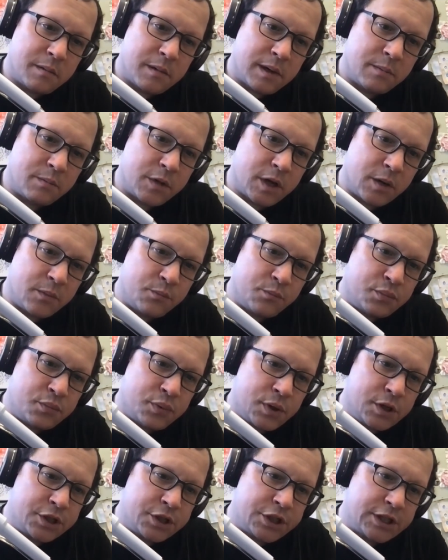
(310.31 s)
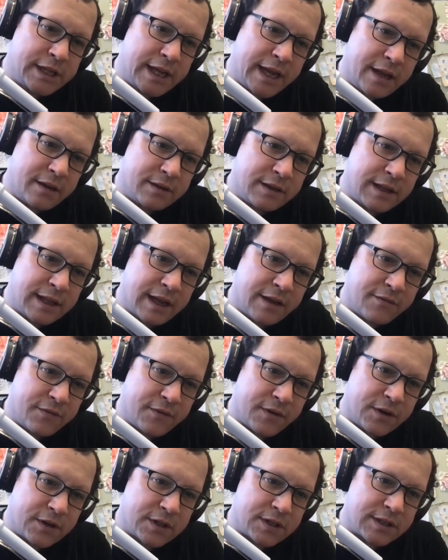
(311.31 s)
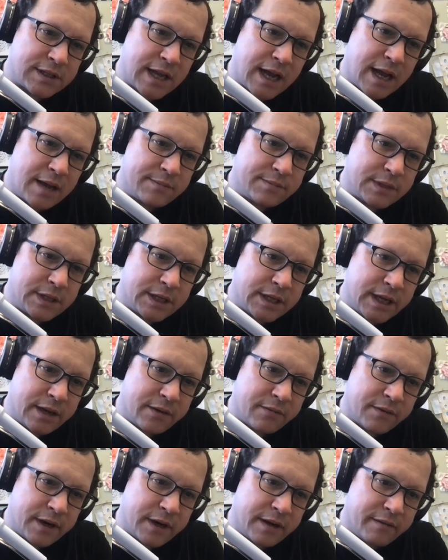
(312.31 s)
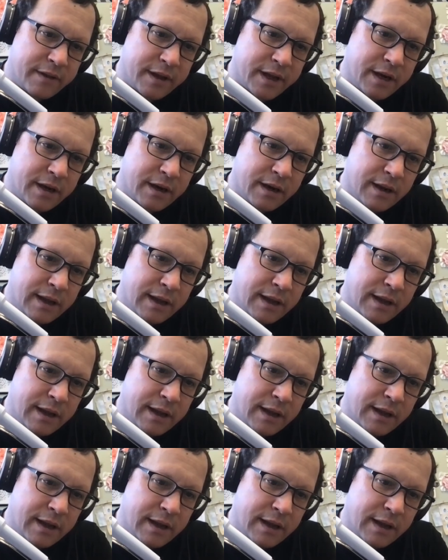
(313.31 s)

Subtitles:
I'm going to push down to that first stop to get rid of it.